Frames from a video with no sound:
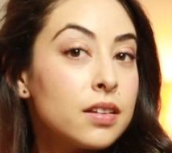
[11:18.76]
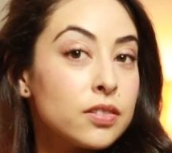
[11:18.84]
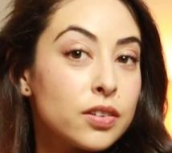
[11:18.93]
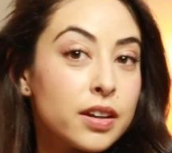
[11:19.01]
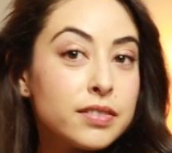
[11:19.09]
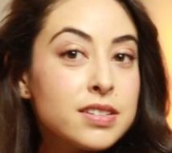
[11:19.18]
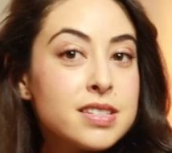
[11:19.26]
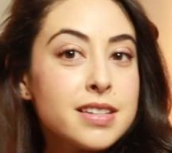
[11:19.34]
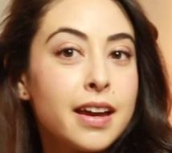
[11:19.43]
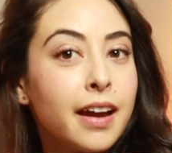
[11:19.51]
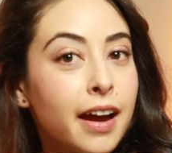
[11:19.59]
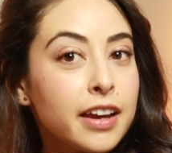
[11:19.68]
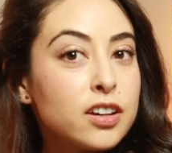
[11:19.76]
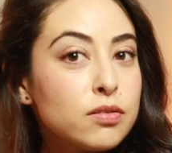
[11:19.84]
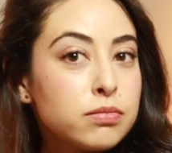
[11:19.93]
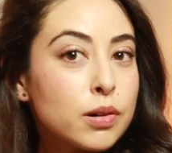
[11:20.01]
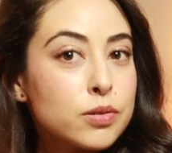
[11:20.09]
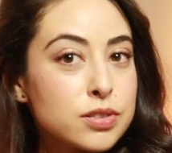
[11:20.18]
So I have to say, I
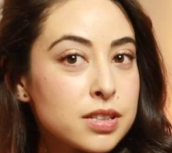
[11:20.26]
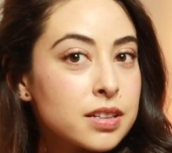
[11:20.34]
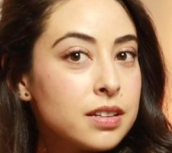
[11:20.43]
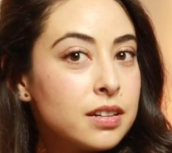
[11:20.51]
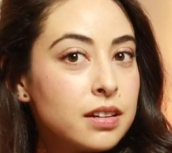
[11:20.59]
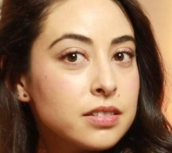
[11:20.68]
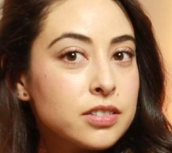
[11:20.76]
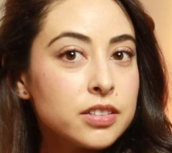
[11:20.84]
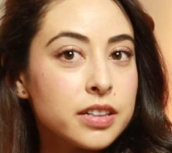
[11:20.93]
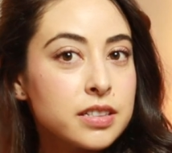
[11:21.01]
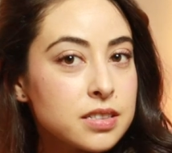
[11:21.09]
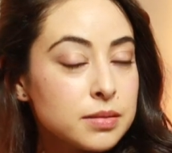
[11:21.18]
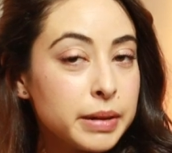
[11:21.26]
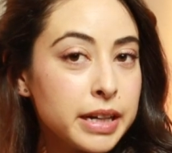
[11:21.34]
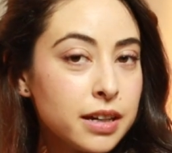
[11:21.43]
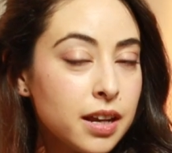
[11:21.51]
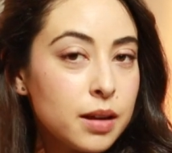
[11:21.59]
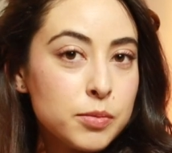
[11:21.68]
grossly
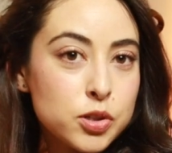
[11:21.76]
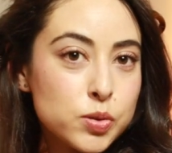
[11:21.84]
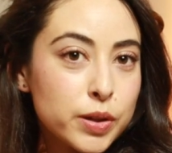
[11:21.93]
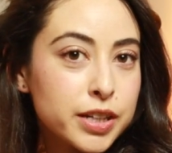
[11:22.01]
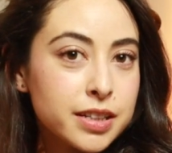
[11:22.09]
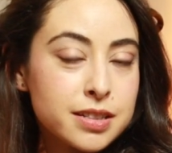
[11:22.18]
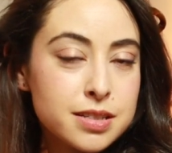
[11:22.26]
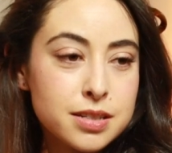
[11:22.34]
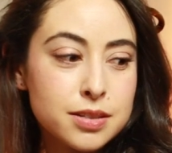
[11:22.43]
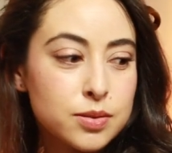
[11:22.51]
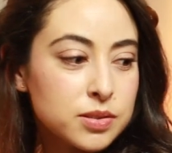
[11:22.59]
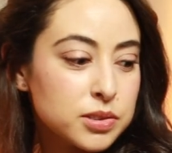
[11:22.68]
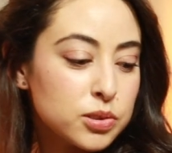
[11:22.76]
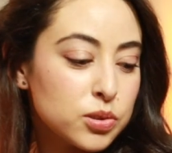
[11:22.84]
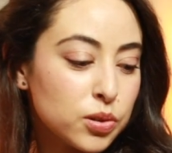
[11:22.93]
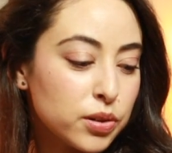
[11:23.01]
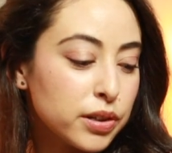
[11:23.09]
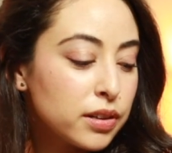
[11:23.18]
underestimated how much work it is to do a
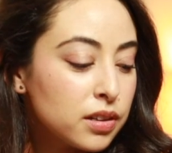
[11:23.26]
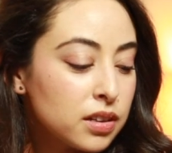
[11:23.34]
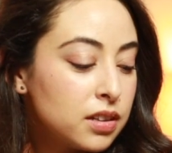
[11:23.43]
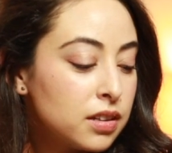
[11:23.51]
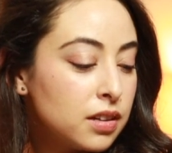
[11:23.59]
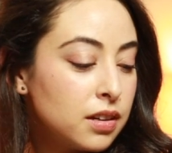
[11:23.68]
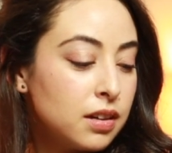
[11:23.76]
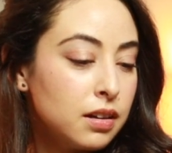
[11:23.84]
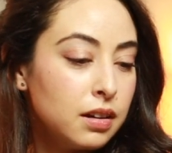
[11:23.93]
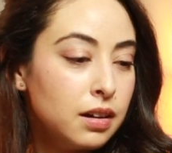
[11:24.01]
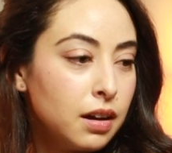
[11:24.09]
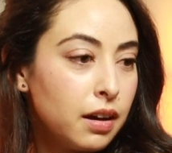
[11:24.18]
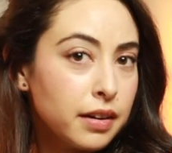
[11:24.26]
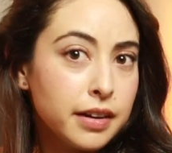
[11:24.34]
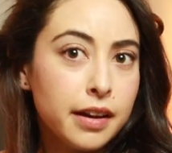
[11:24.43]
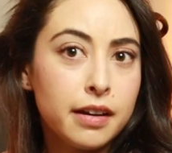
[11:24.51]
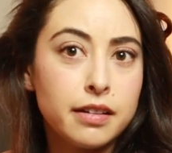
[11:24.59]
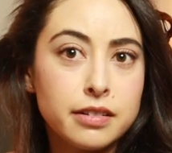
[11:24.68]
tutorial on
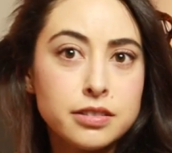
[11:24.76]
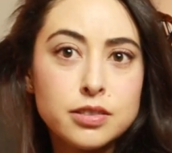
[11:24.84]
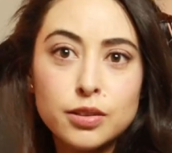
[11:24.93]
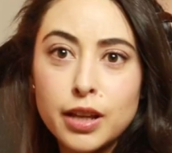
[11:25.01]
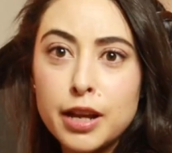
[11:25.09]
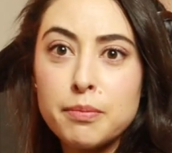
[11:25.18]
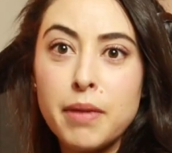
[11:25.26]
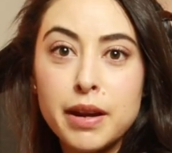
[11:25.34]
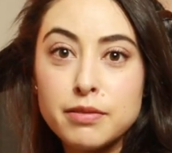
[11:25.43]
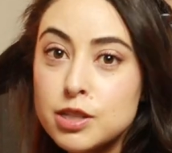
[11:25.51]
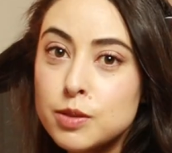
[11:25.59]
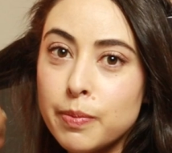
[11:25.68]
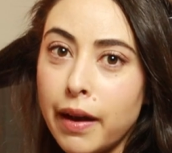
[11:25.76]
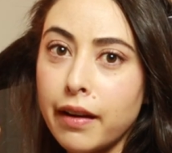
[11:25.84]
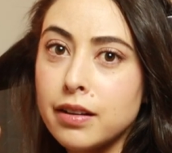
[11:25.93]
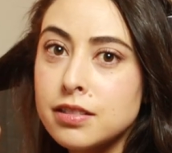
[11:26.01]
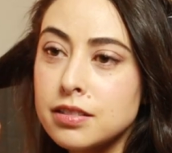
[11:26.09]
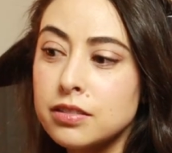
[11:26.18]
hair. So like my
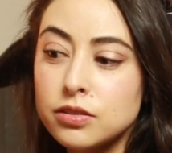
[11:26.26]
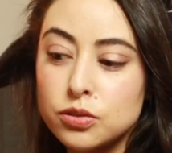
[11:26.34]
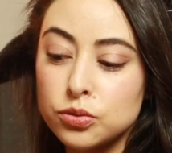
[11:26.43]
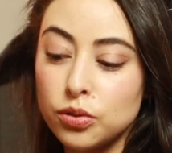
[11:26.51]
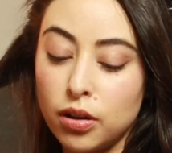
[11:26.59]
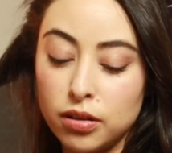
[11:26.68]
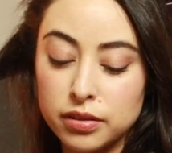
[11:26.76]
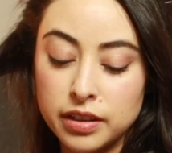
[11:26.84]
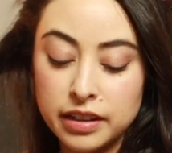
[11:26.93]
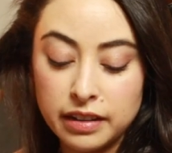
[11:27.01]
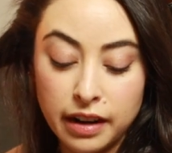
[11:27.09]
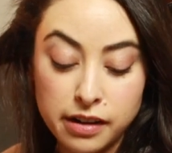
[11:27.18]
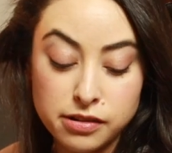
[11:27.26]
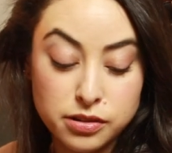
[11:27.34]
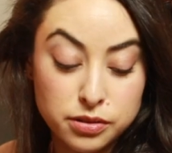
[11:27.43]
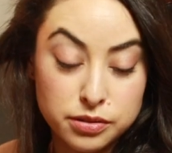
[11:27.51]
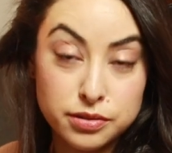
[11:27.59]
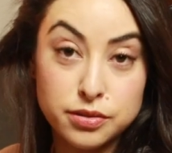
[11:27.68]
respect to all the hair
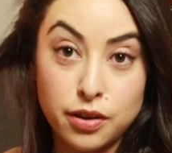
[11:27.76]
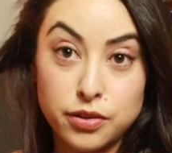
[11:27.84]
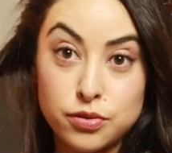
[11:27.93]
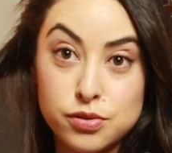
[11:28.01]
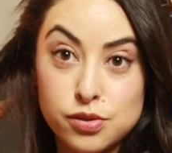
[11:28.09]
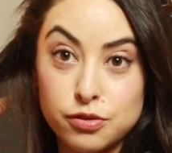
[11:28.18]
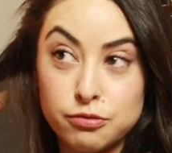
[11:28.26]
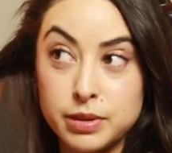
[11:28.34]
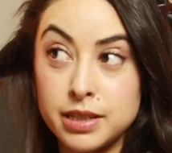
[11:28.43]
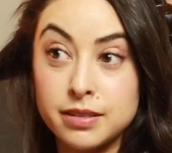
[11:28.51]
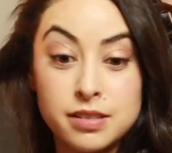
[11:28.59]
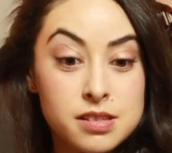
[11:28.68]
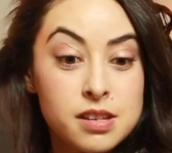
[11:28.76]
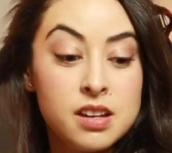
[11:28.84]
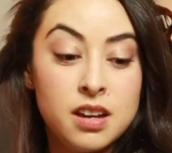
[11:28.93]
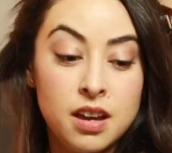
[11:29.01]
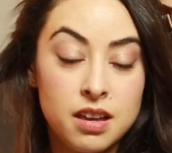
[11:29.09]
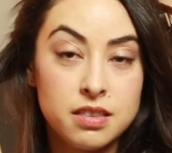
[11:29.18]
gurus on YouTube because
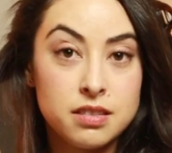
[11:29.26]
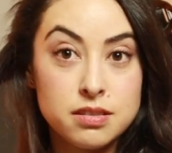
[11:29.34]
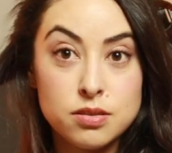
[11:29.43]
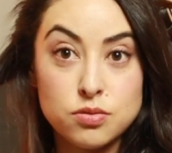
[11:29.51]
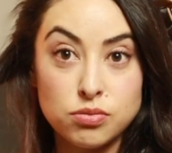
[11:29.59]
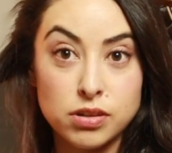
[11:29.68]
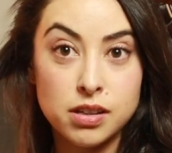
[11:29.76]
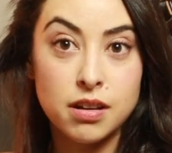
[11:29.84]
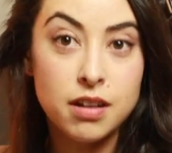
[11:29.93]
this is really